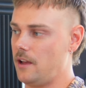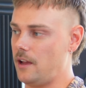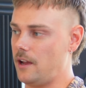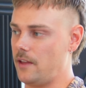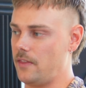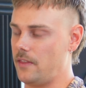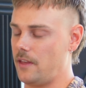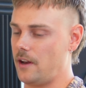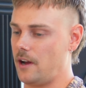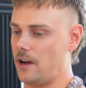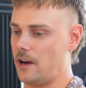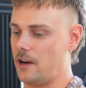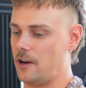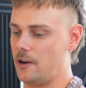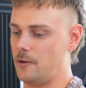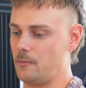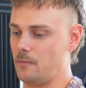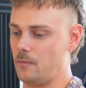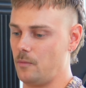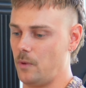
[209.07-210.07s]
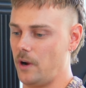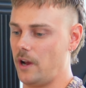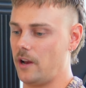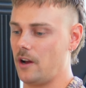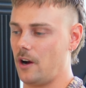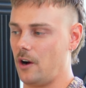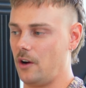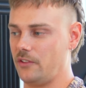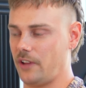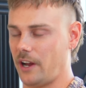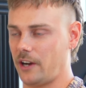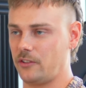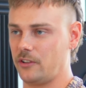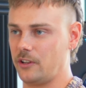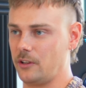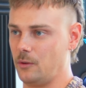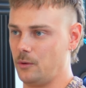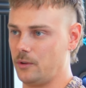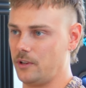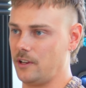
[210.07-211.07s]
And then when I was
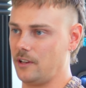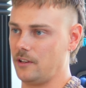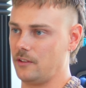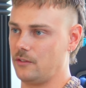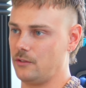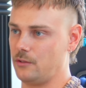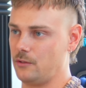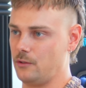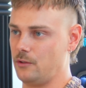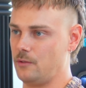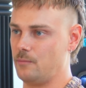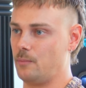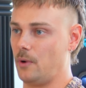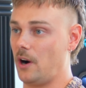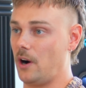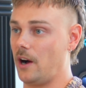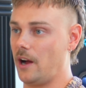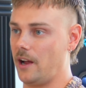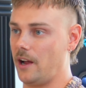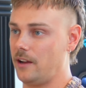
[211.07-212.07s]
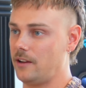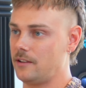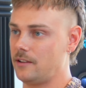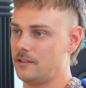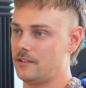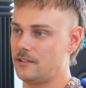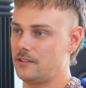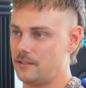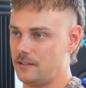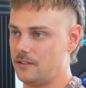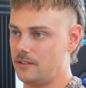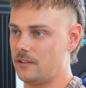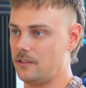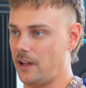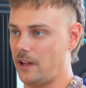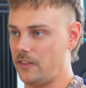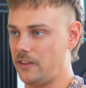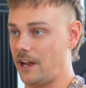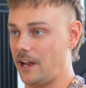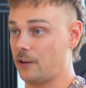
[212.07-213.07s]
actually looking to buy
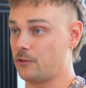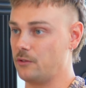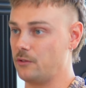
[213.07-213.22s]
like the actual